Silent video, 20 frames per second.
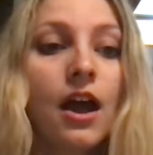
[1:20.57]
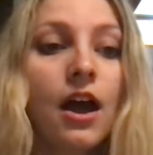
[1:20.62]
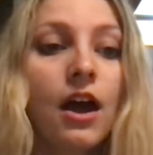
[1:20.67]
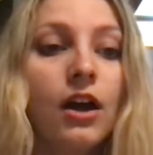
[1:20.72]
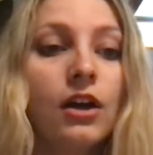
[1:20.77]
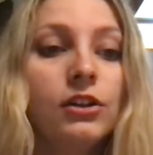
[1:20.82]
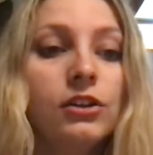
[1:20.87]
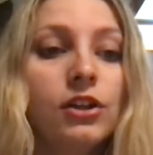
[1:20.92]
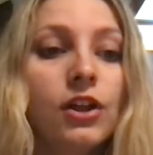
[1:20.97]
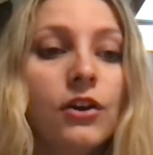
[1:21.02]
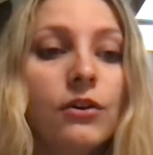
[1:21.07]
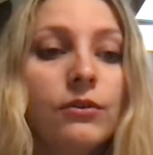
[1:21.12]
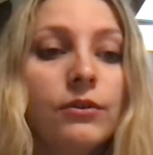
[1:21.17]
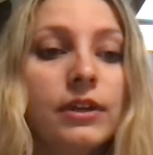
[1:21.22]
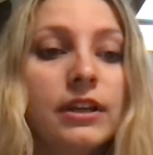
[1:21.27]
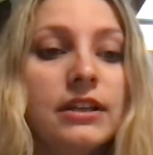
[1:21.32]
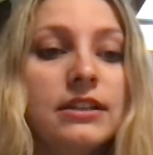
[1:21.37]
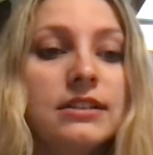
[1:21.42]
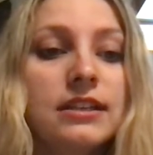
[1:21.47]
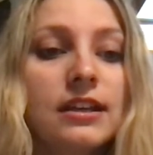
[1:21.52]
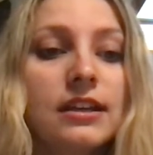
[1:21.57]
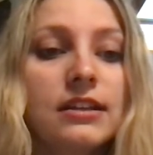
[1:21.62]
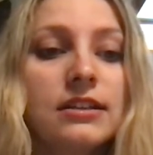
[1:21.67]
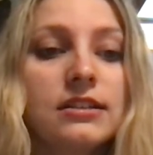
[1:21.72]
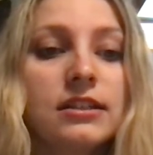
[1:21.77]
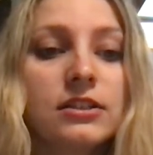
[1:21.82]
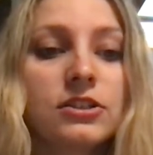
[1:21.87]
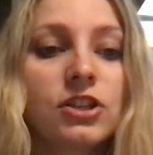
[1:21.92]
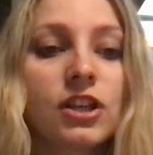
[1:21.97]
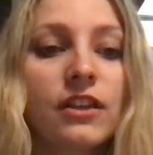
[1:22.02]
Alone is a
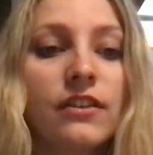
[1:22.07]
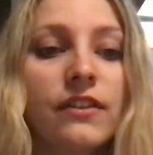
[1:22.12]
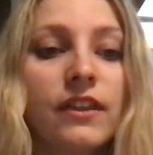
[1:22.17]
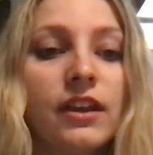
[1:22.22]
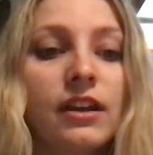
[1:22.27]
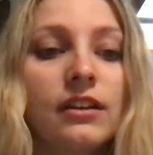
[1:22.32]
condition that